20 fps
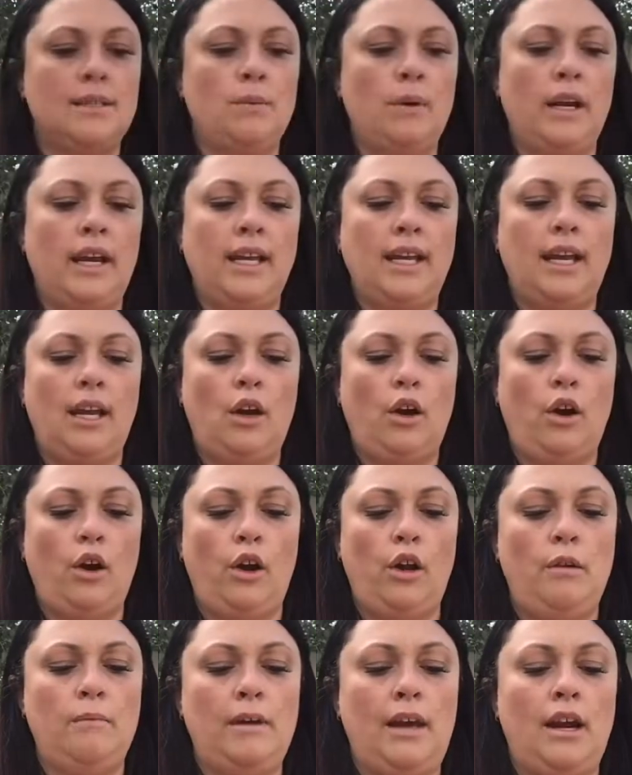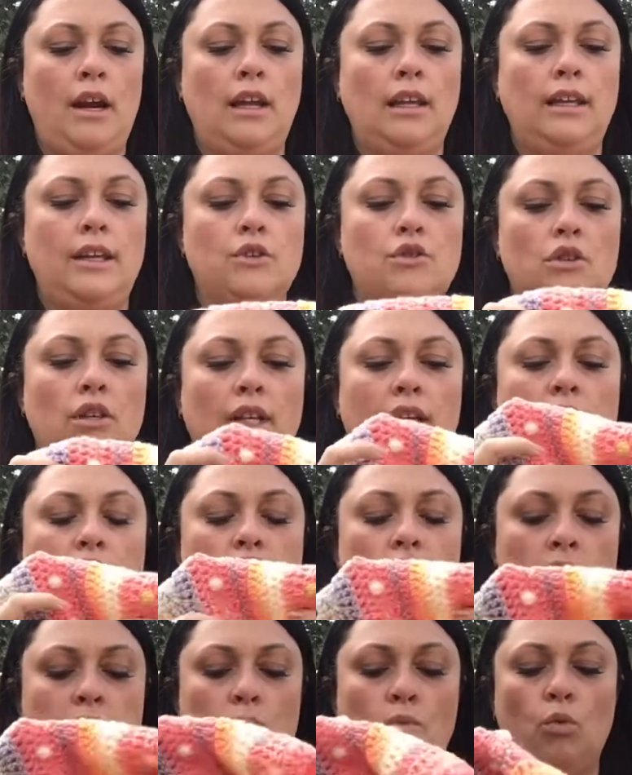when I get home and I literally
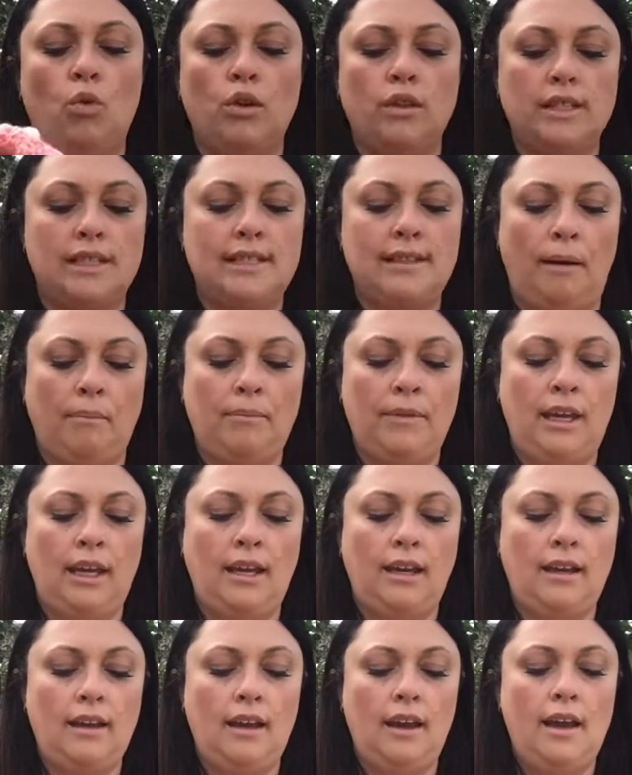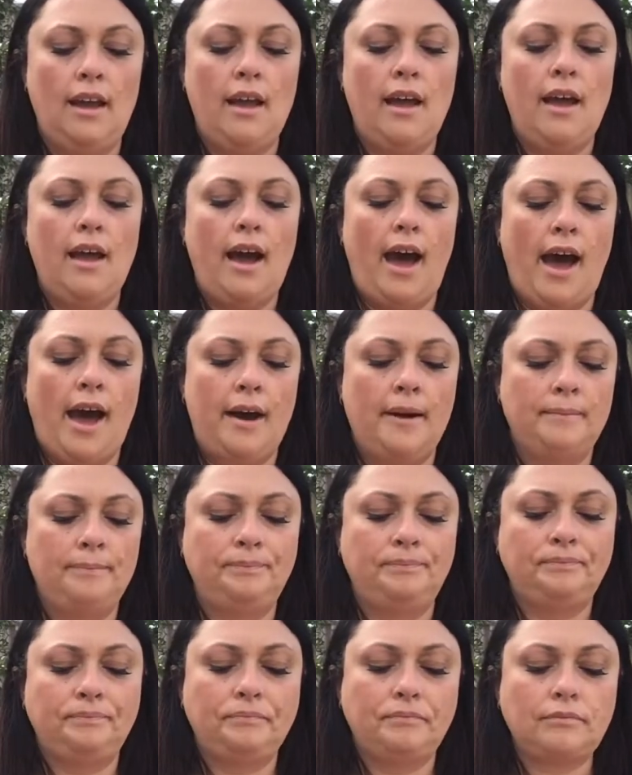just want something
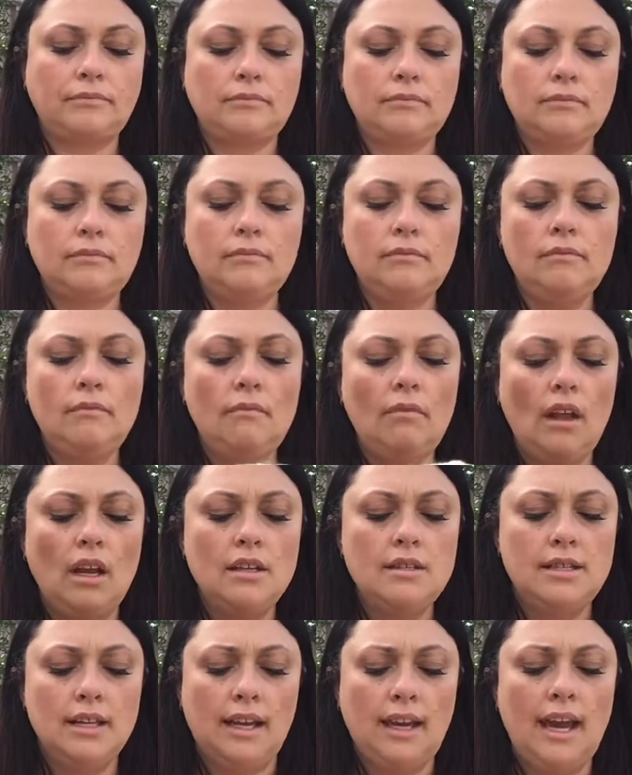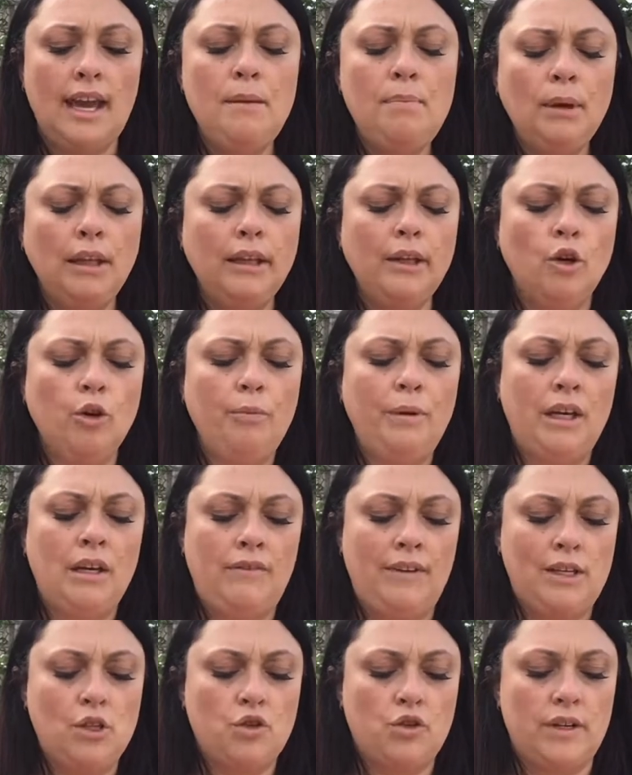to keep a little bit of
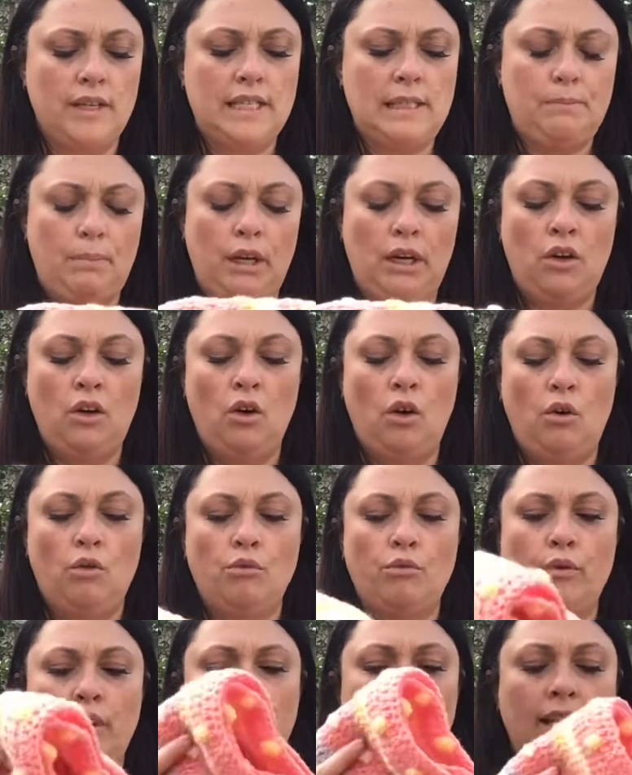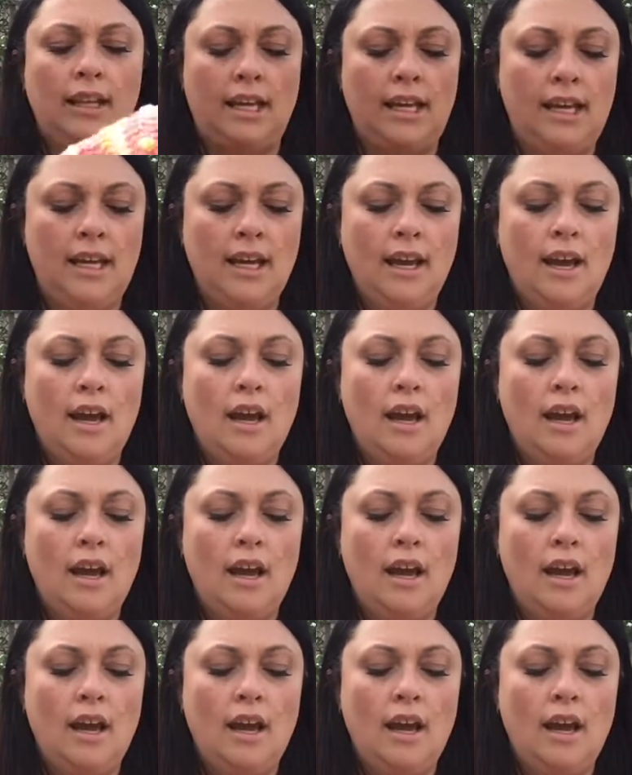interest but not really